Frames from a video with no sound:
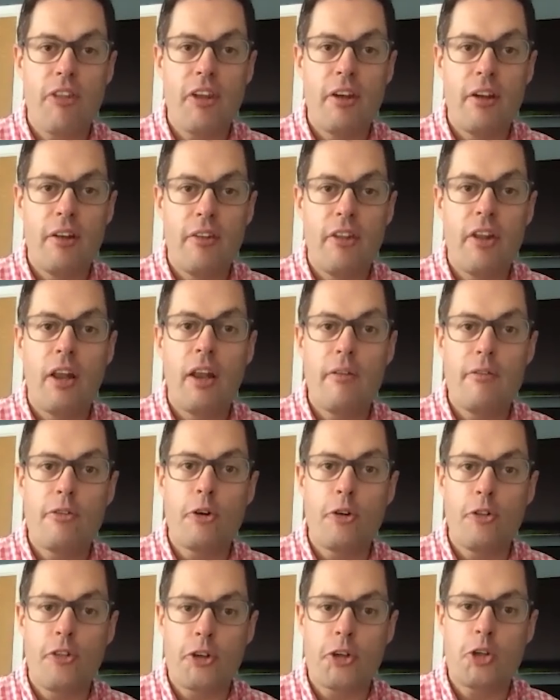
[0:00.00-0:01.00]
the
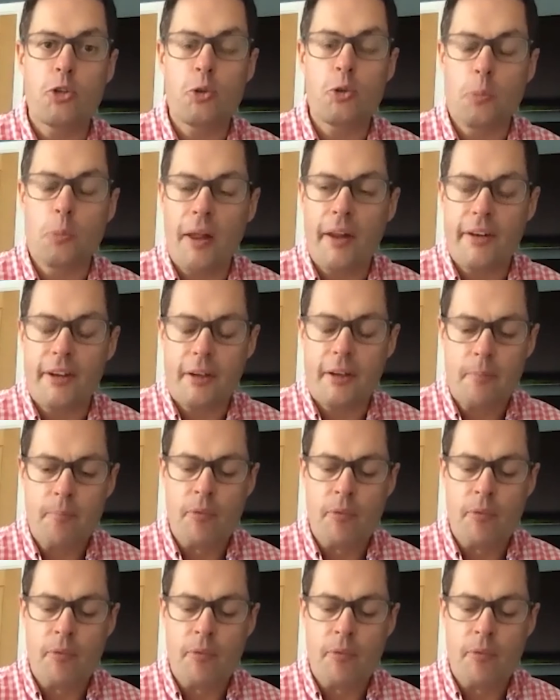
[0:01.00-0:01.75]
liver and the gallbladder.